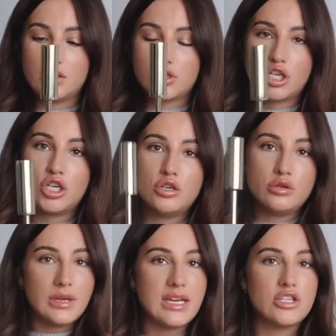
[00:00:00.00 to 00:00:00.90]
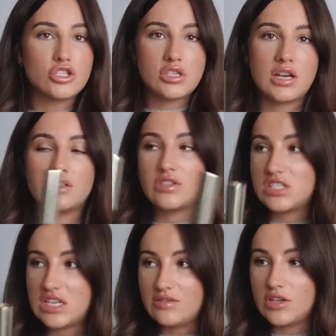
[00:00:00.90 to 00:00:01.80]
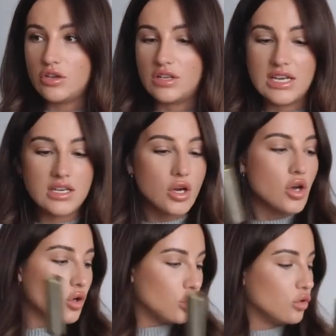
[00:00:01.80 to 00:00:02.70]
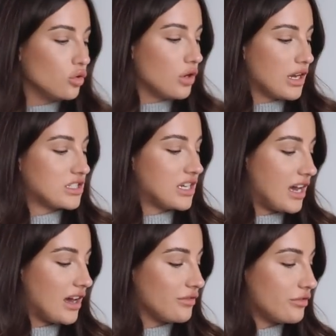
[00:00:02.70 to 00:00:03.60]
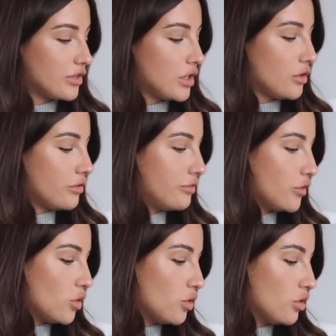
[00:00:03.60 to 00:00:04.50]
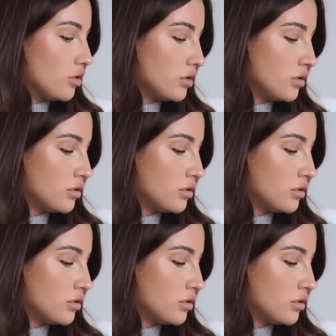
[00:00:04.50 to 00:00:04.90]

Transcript: two each side of the TV unit or I could have for,